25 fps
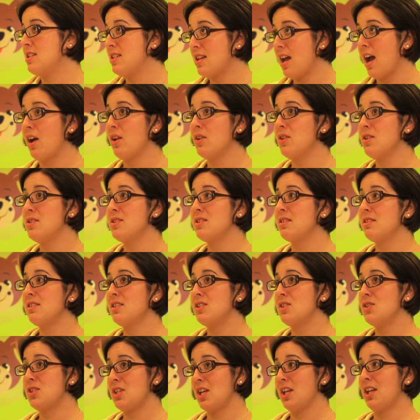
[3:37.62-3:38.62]
sounds
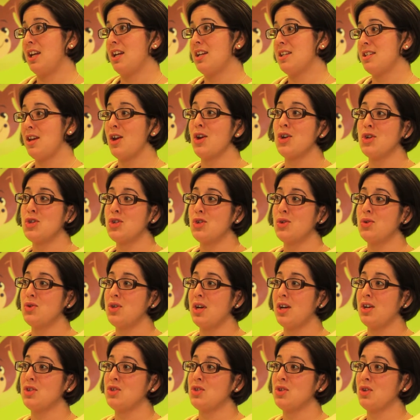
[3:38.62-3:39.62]
silly to say a shoe
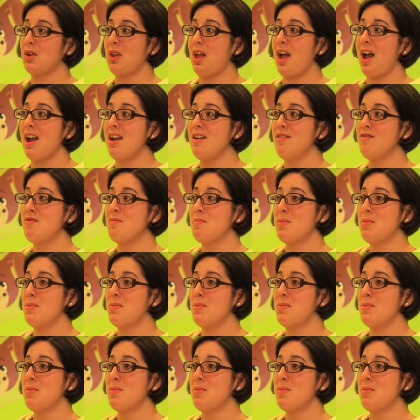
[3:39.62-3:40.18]
changed your life,